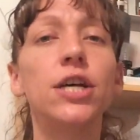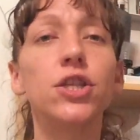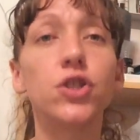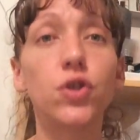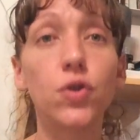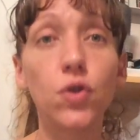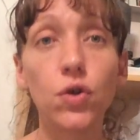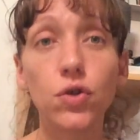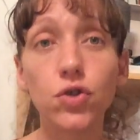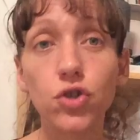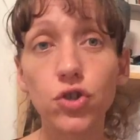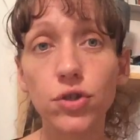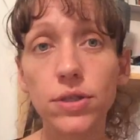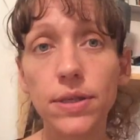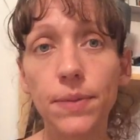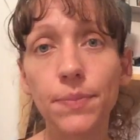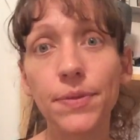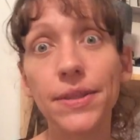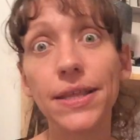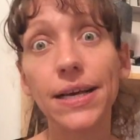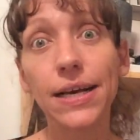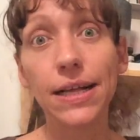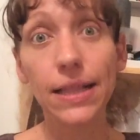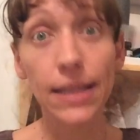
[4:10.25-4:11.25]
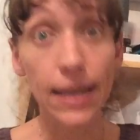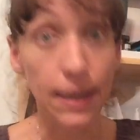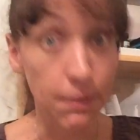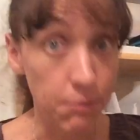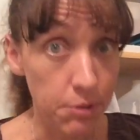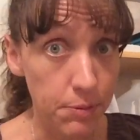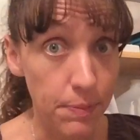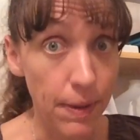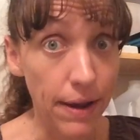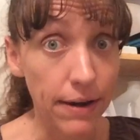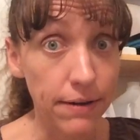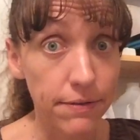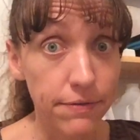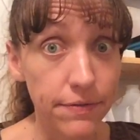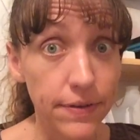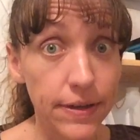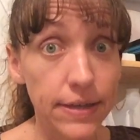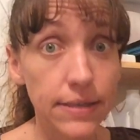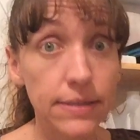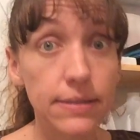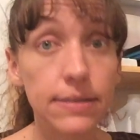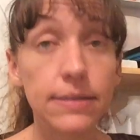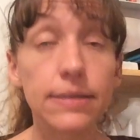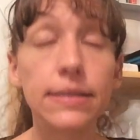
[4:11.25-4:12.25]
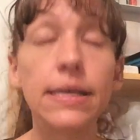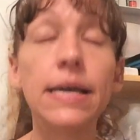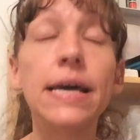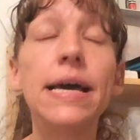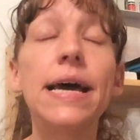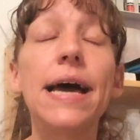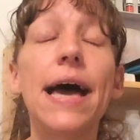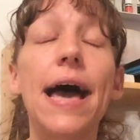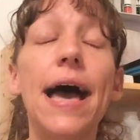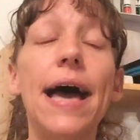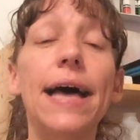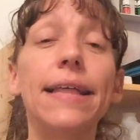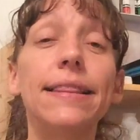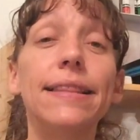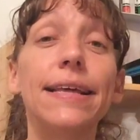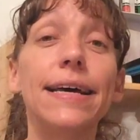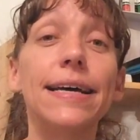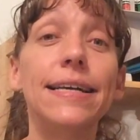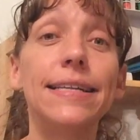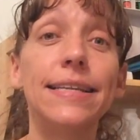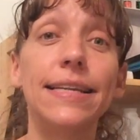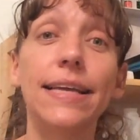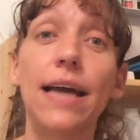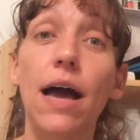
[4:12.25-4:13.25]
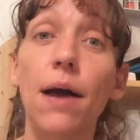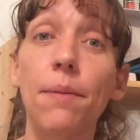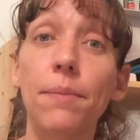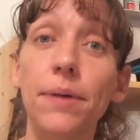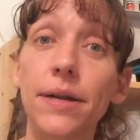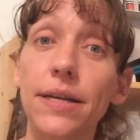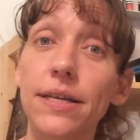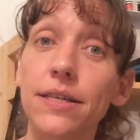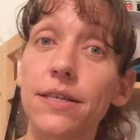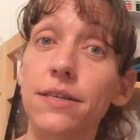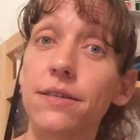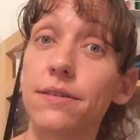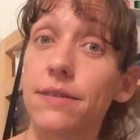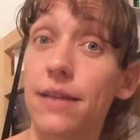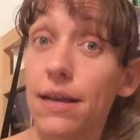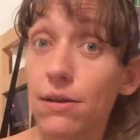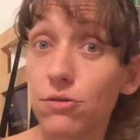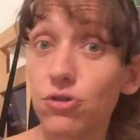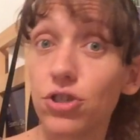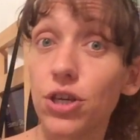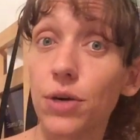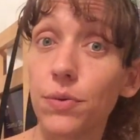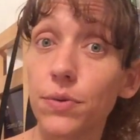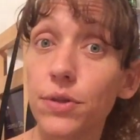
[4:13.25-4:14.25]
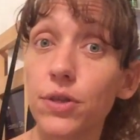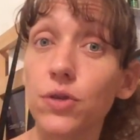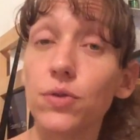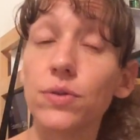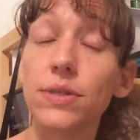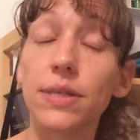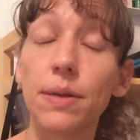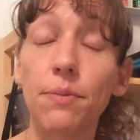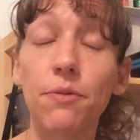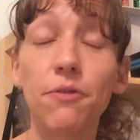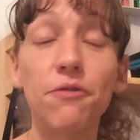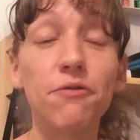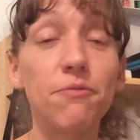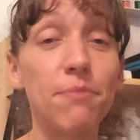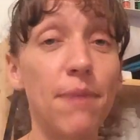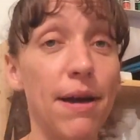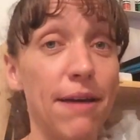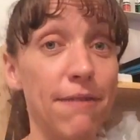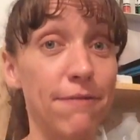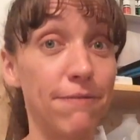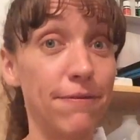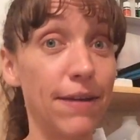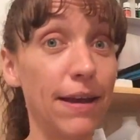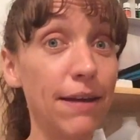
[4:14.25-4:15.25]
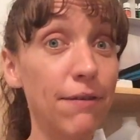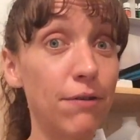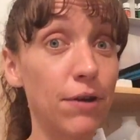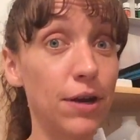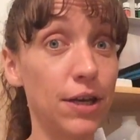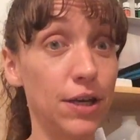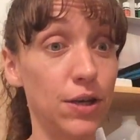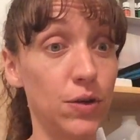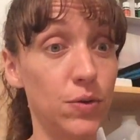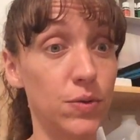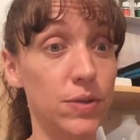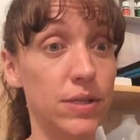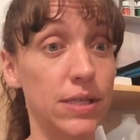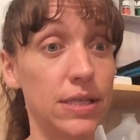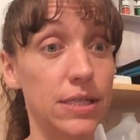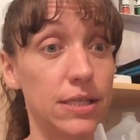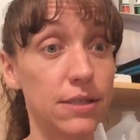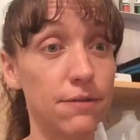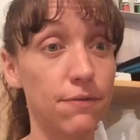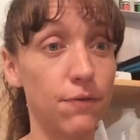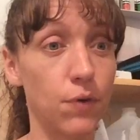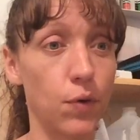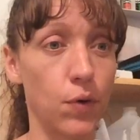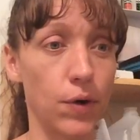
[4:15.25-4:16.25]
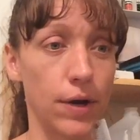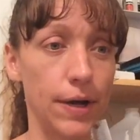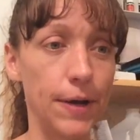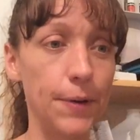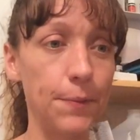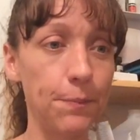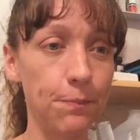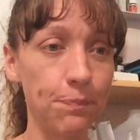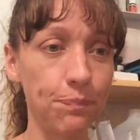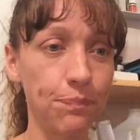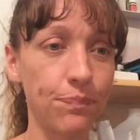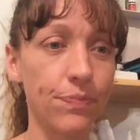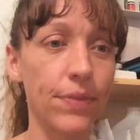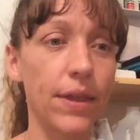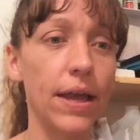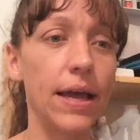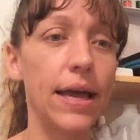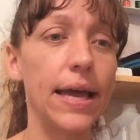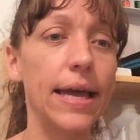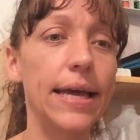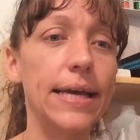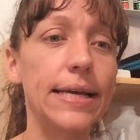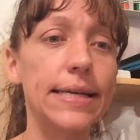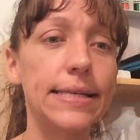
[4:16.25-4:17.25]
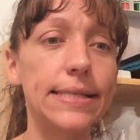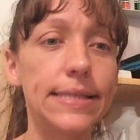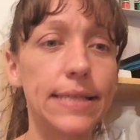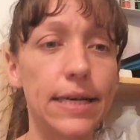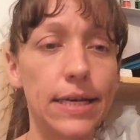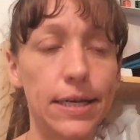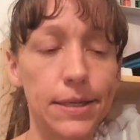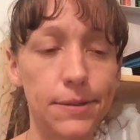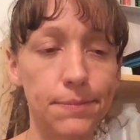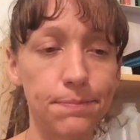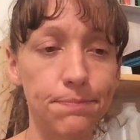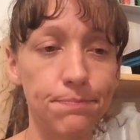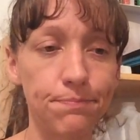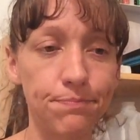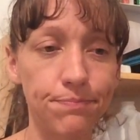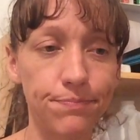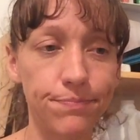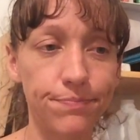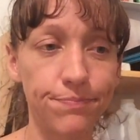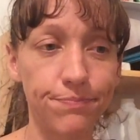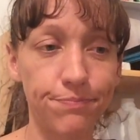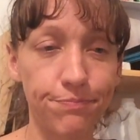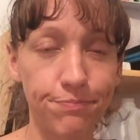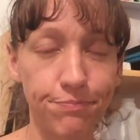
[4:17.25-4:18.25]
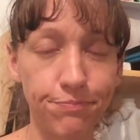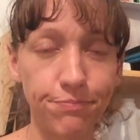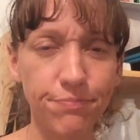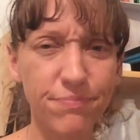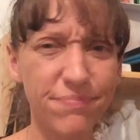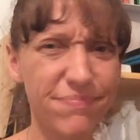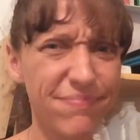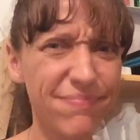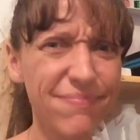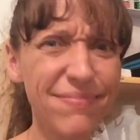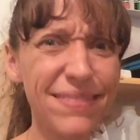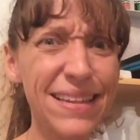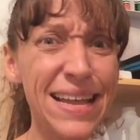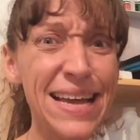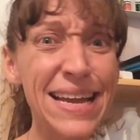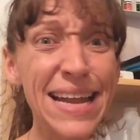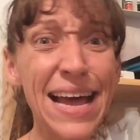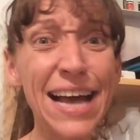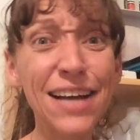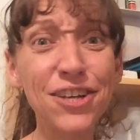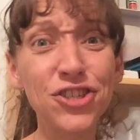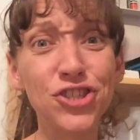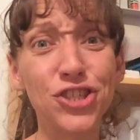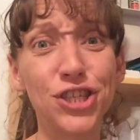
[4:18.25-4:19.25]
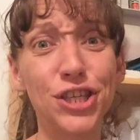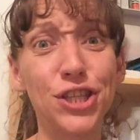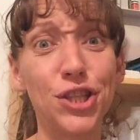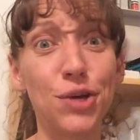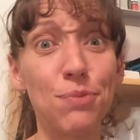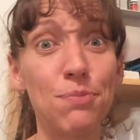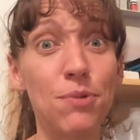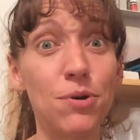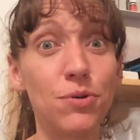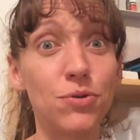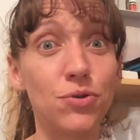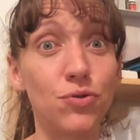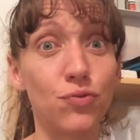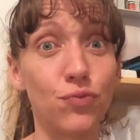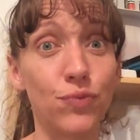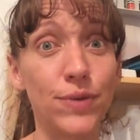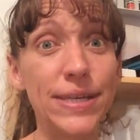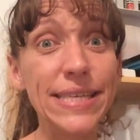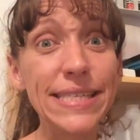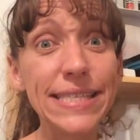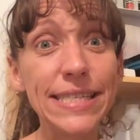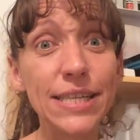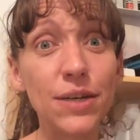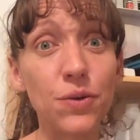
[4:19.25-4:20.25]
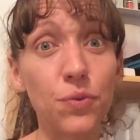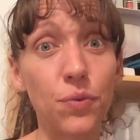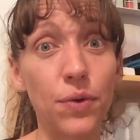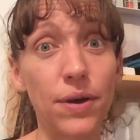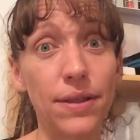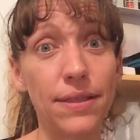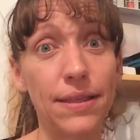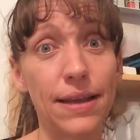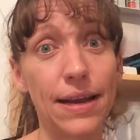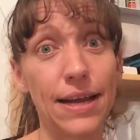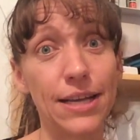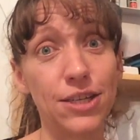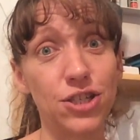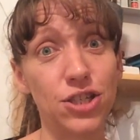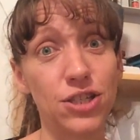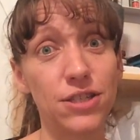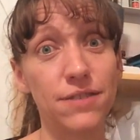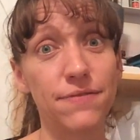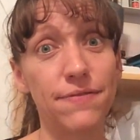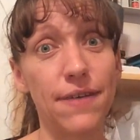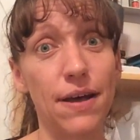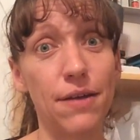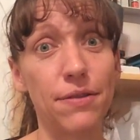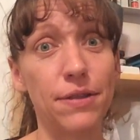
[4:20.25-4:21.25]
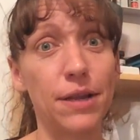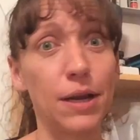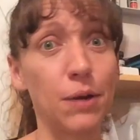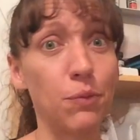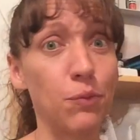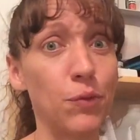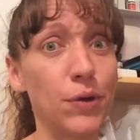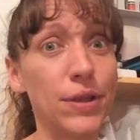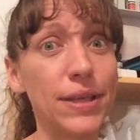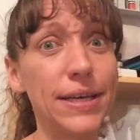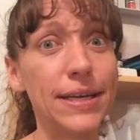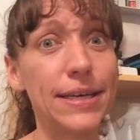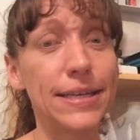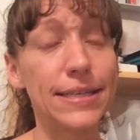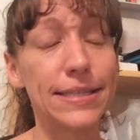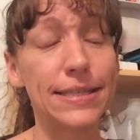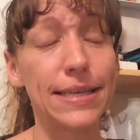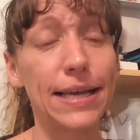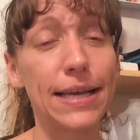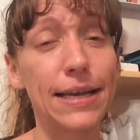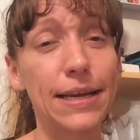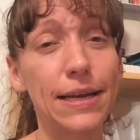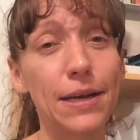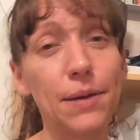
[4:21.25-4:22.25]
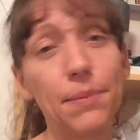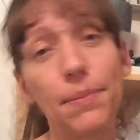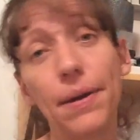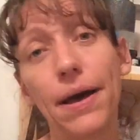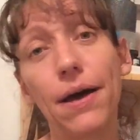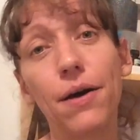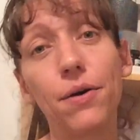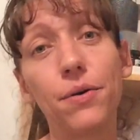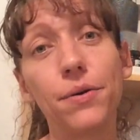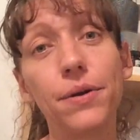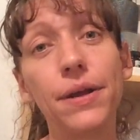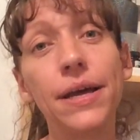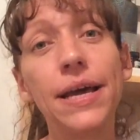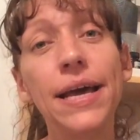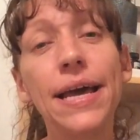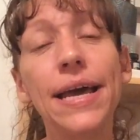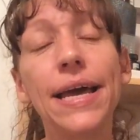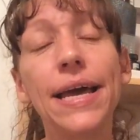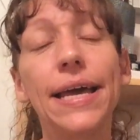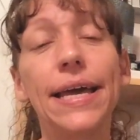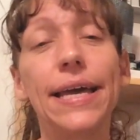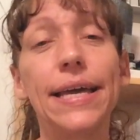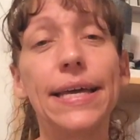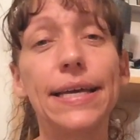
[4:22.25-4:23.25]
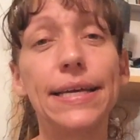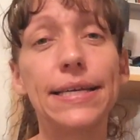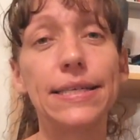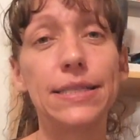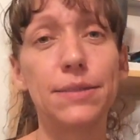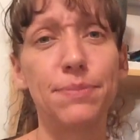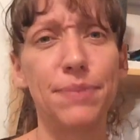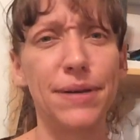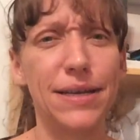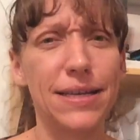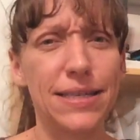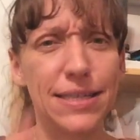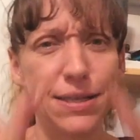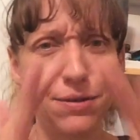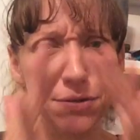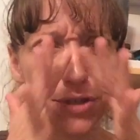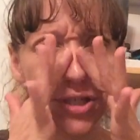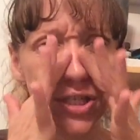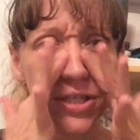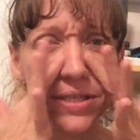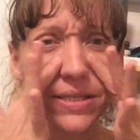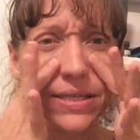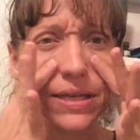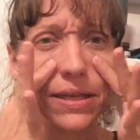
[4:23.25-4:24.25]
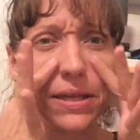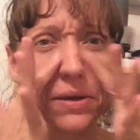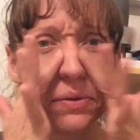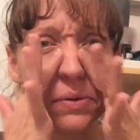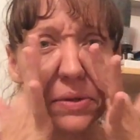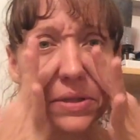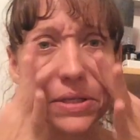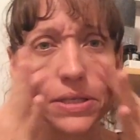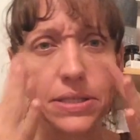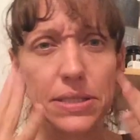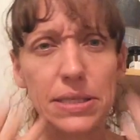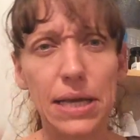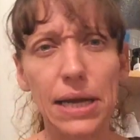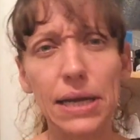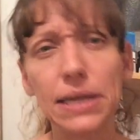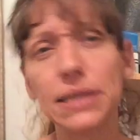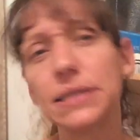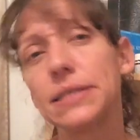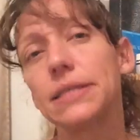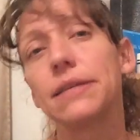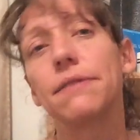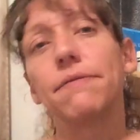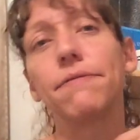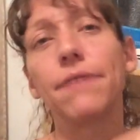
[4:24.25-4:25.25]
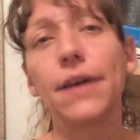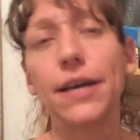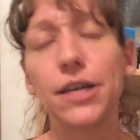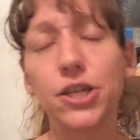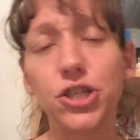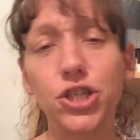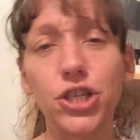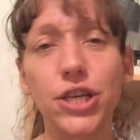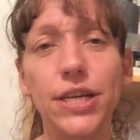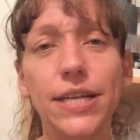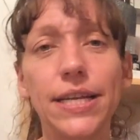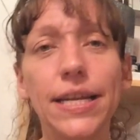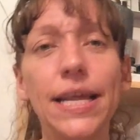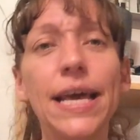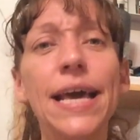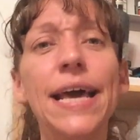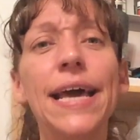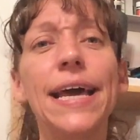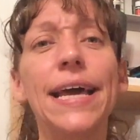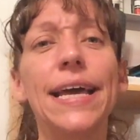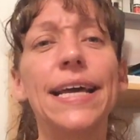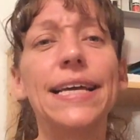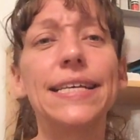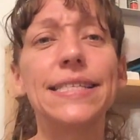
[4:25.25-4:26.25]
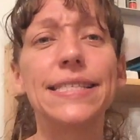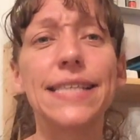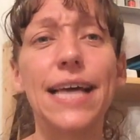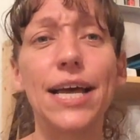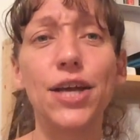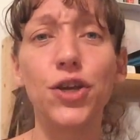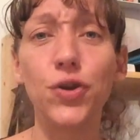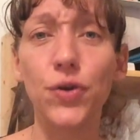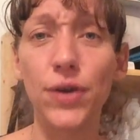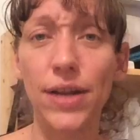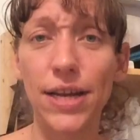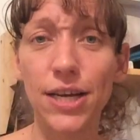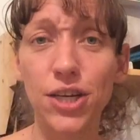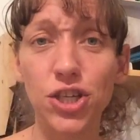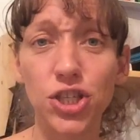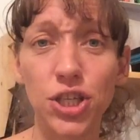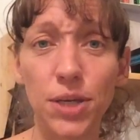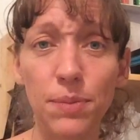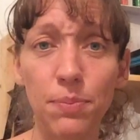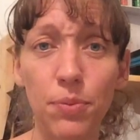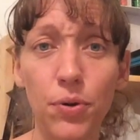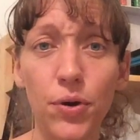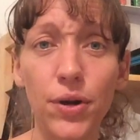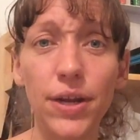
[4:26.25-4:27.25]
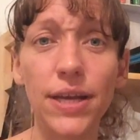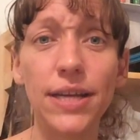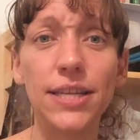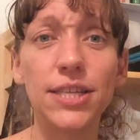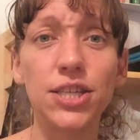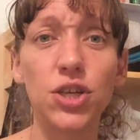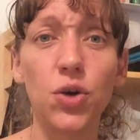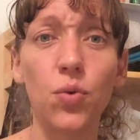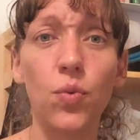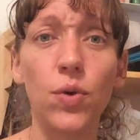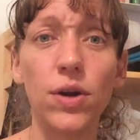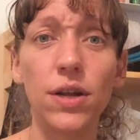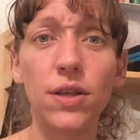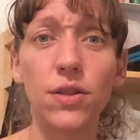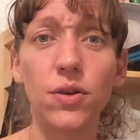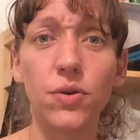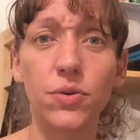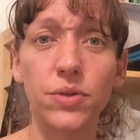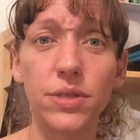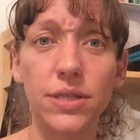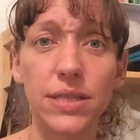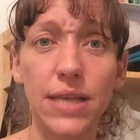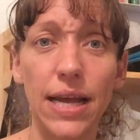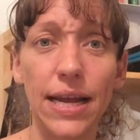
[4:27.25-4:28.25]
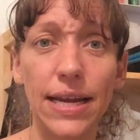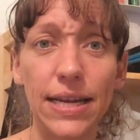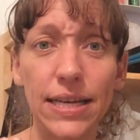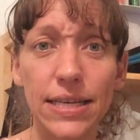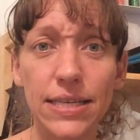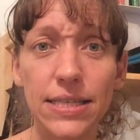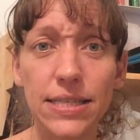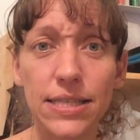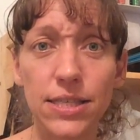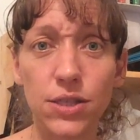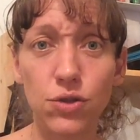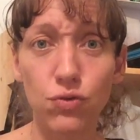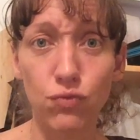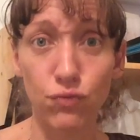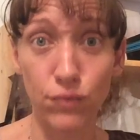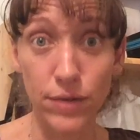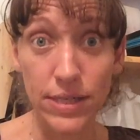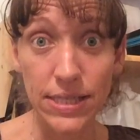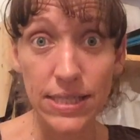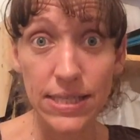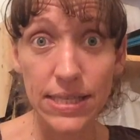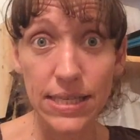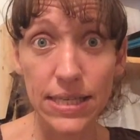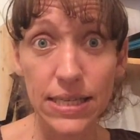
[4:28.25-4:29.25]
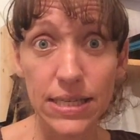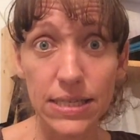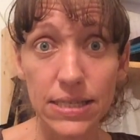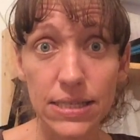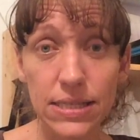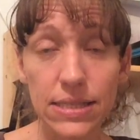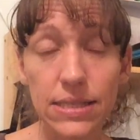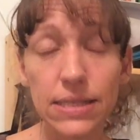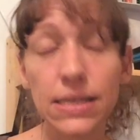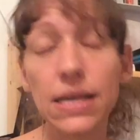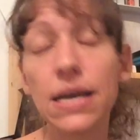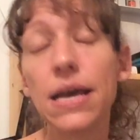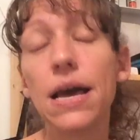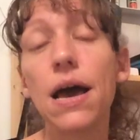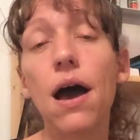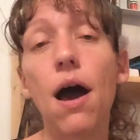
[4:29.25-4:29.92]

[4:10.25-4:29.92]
So those are some of the claimed benefits. And then I'm going to now share with you some of my favorite uses for it is, and actually the most recent one that I just found that I'm really excited about is, because I was just dealing with a sinus infection, is that you can actually put it into one of those sinus rinses.